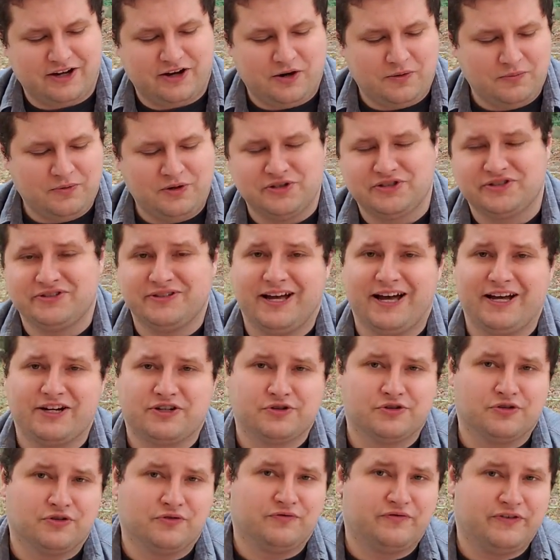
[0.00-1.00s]
almost
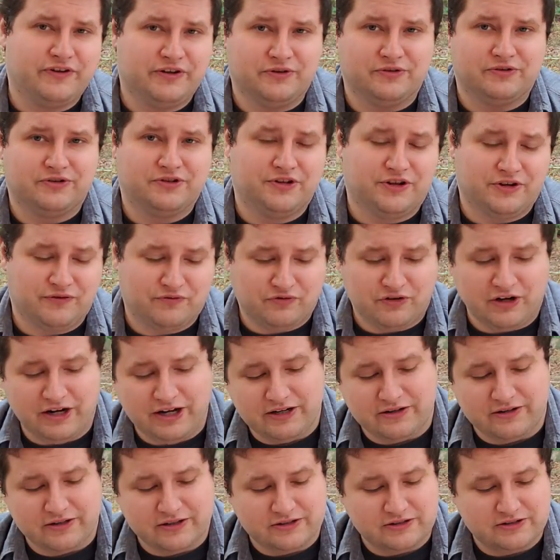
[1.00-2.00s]
natural feel to the
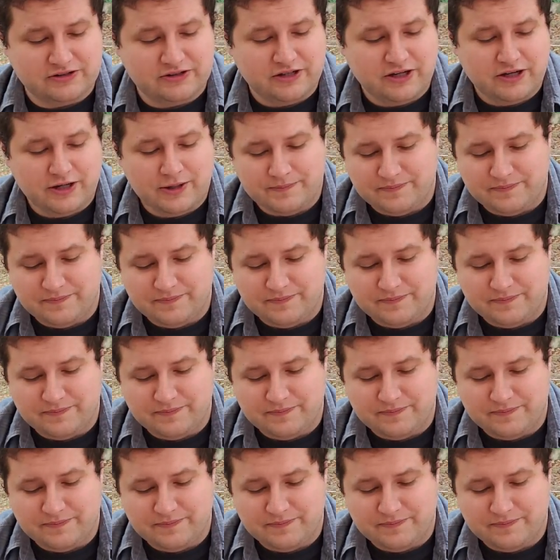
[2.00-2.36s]
fragrance.